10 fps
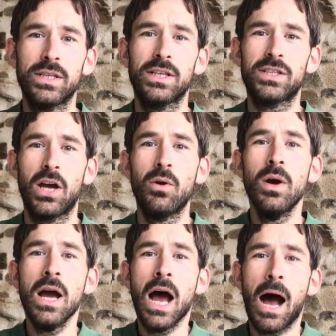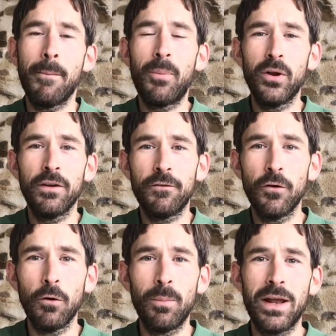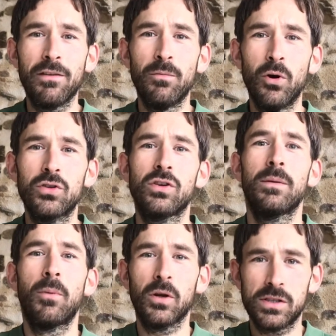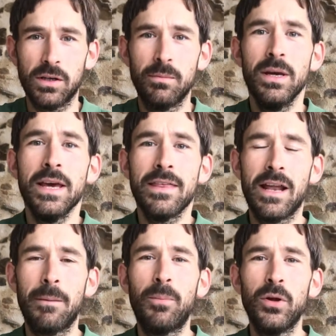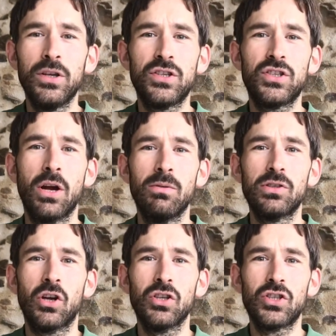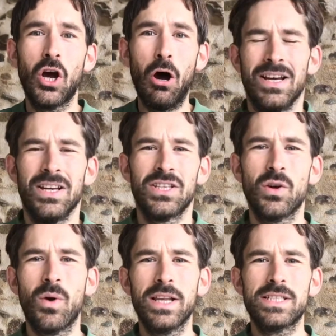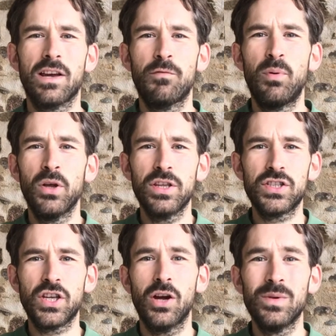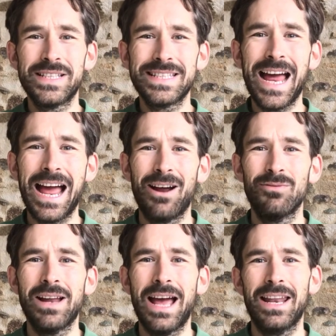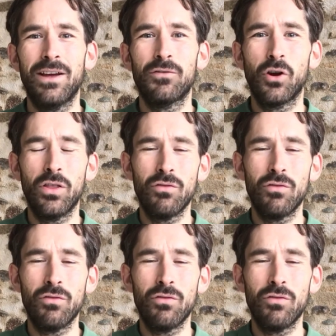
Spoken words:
So I'm putting a full bed of mortar on the bottom, then I'm putting the stones on top. So once I've put the stones down and I've got the